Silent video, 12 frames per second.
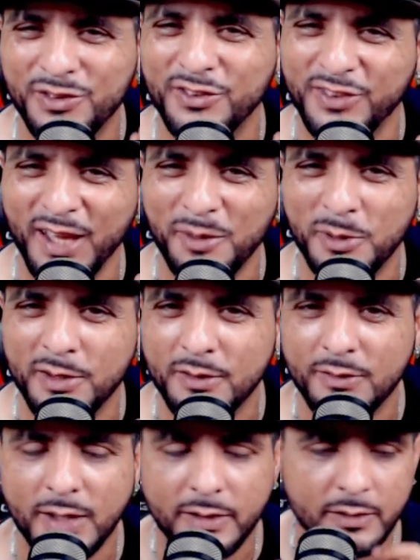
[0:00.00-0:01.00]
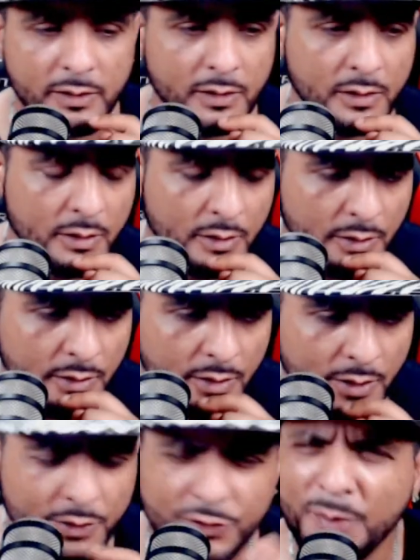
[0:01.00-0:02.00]
entertainment, right?
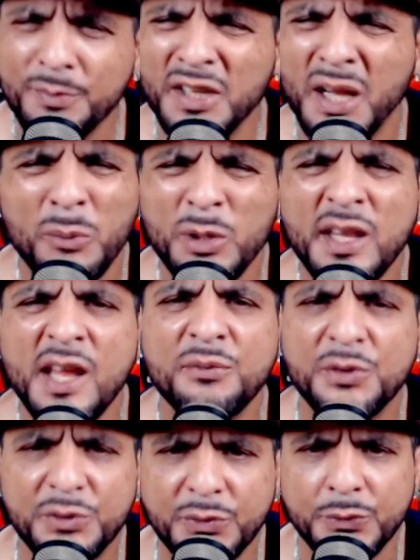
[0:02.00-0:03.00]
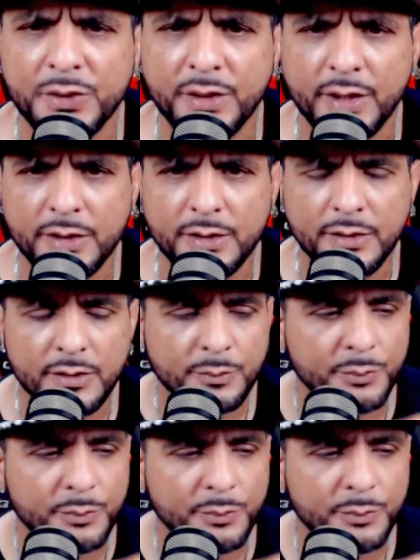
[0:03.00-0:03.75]
Uh, something I would never do today.